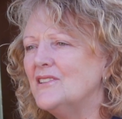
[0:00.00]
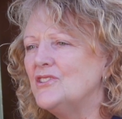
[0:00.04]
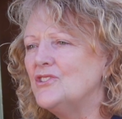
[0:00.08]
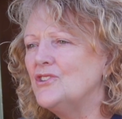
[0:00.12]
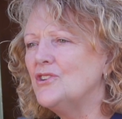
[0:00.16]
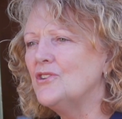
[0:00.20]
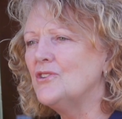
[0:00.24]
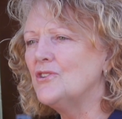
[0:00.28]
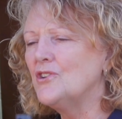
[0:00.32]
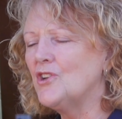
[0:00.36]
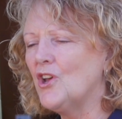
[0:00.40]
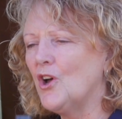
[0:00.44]
Do
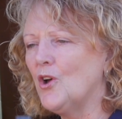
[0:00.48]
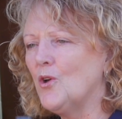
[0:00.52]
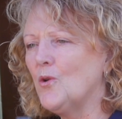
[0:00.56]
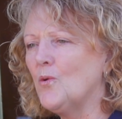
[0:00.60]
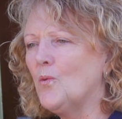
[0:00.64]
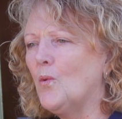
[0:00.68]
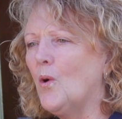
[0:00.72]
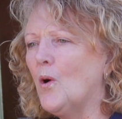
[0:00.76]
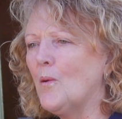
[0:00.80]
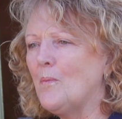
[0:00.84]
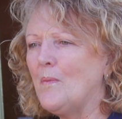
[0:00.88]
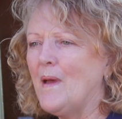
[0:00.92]
you know
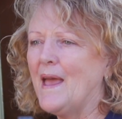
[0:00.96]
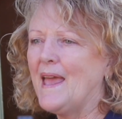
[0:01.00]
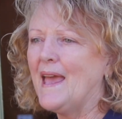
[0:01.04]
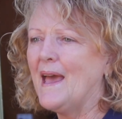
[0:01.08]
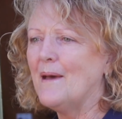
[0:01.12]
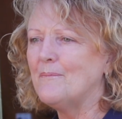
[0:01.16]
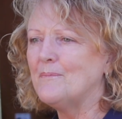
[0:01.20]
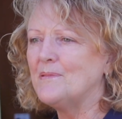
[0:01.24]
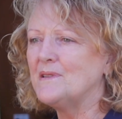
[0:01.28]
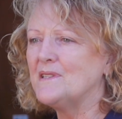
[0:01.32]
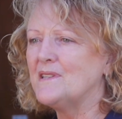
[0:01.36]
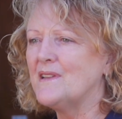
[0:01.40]
what may
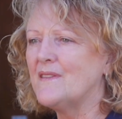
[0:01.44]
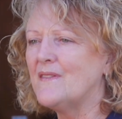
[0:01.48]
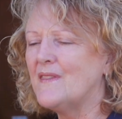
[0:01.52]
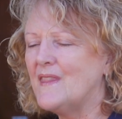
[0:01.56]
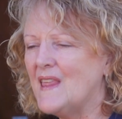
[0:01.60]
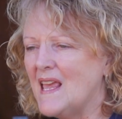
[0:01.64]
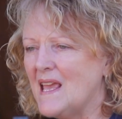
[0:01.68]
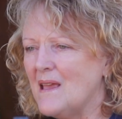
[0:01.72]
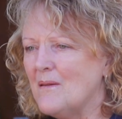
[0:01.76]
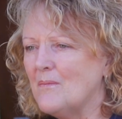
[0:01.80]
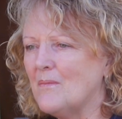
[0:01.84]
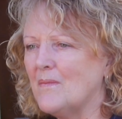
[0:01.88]
happen to
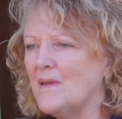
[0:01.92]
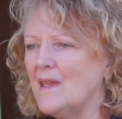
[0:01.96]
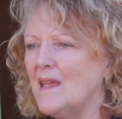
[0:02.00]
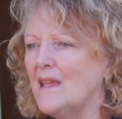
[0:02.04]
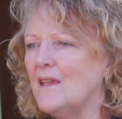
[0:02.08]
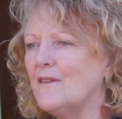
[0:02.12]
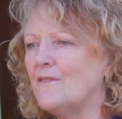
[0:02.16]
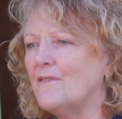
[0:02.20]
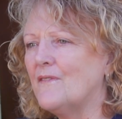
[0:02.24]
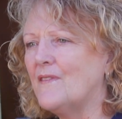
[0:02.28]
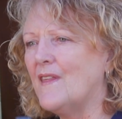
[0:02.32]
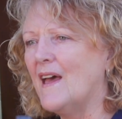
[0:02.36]
them
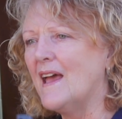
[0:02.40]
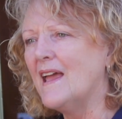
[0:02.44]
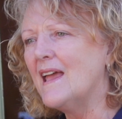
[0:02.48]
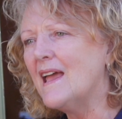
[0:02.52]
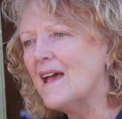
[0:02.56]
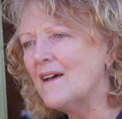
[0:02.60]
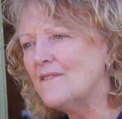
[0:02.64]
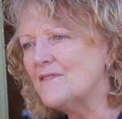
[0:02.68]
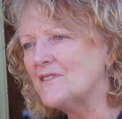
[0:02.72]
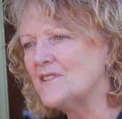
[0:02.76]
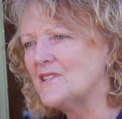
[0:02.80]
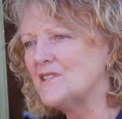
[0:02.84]
if they
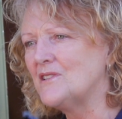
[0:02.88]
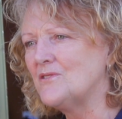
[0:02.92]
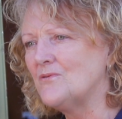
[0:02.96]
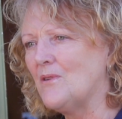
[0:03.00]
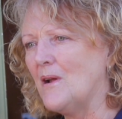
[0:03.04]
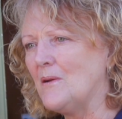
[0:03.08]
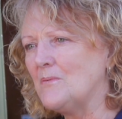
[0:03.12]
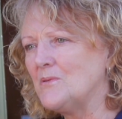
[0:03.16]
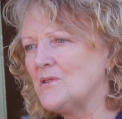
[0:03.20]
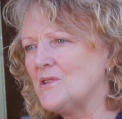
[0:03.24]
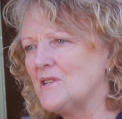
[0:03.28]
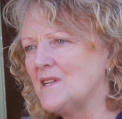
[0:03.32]
have a
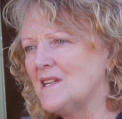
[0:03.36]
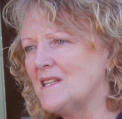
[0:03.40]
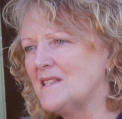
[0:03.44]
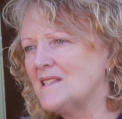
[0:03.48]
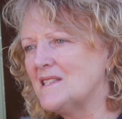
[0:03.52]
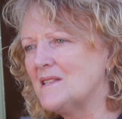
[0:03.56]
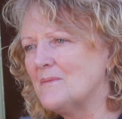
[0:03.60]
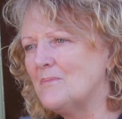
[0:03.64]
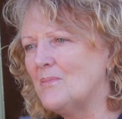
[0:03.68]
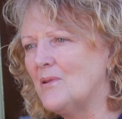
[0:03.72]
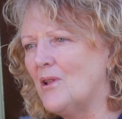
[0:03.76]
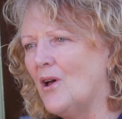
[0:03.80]
disruption in
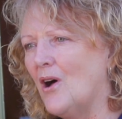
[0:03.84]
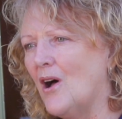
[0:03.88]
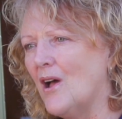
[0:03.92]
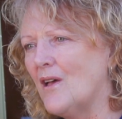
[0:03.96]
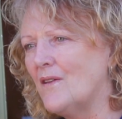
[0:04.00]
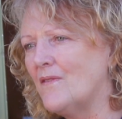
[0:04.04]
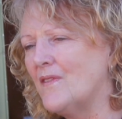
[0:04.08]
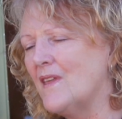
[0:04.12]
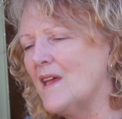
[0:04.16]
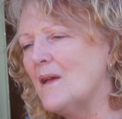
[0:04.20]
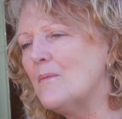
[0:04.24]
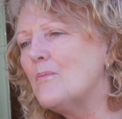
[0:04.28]
supply
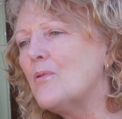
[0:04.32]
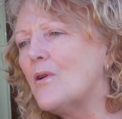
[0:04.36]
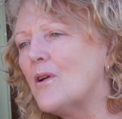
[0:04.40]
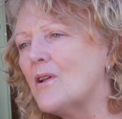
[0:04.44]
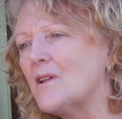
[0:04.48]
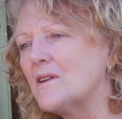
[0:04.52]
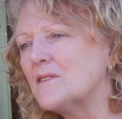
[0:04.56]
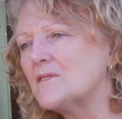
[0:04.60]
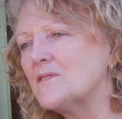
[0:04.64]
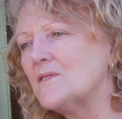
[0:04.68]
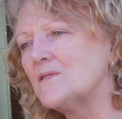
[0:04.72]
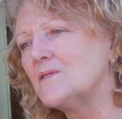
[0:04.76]
of their
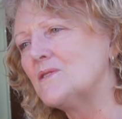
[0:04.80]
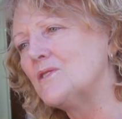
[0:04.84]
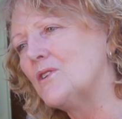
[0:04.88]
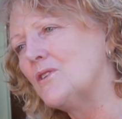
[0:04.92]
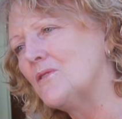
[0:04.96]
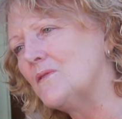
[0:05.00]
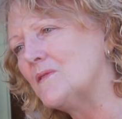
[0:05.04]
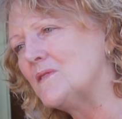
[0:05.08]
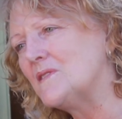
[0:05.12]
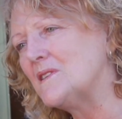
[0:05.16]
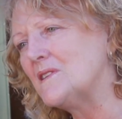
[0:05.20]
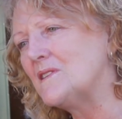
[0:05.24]
products or
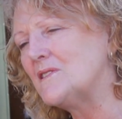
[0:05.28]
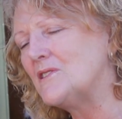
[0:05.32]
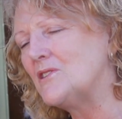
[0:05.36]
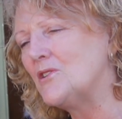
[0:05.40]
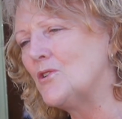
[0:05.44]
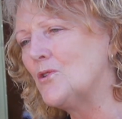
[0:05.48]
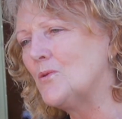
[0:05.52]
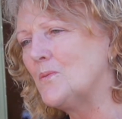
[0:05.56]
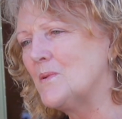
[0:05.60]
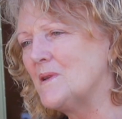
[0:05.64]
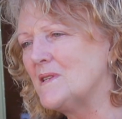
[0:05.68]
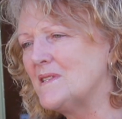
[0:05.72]
services to
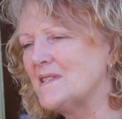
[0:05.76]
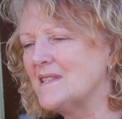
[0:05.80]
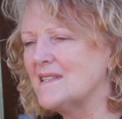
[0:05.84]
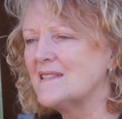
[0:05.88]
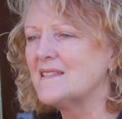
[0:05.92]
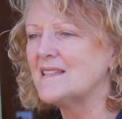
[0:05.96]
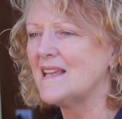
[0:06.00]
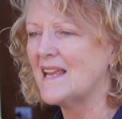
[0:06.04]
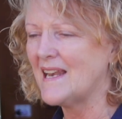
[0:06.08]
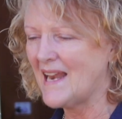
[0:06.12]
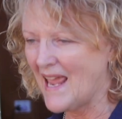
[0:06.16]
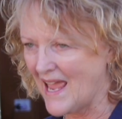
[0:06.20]
your
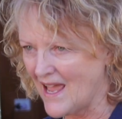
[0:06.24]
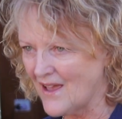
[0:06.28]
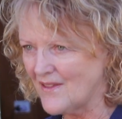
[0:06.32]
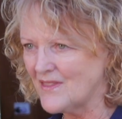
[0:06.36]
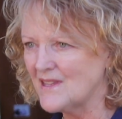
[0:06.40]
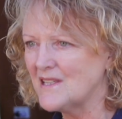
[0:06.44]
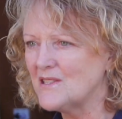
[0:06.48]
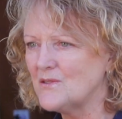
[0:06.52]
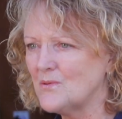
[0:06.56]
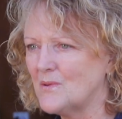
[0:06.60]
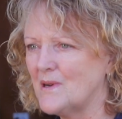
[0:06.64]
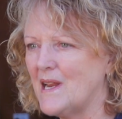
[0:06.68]
business, and how
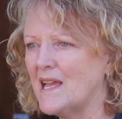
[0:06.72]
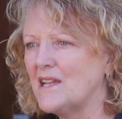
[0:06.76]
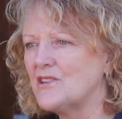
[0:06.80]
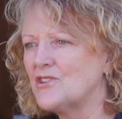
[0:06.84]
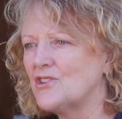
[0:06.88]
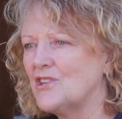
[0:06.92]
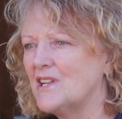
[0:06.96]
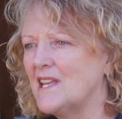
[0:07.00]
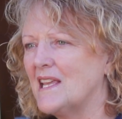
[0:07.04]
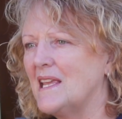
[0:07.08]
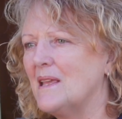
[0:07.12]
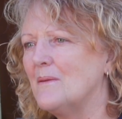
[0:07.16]
this would
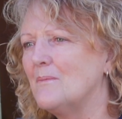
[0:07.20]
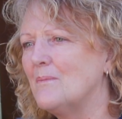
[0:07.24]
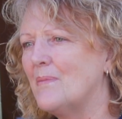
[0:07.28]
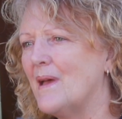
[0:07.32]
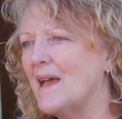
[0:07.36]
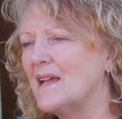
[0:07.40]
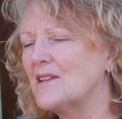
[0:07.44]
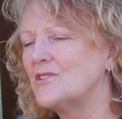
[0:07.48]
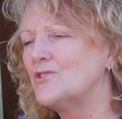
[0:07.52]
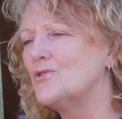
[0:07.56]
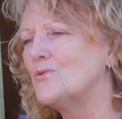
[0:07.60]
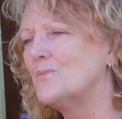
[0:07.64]
actually
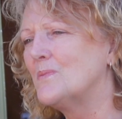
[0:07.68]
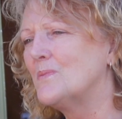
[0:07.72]
impact your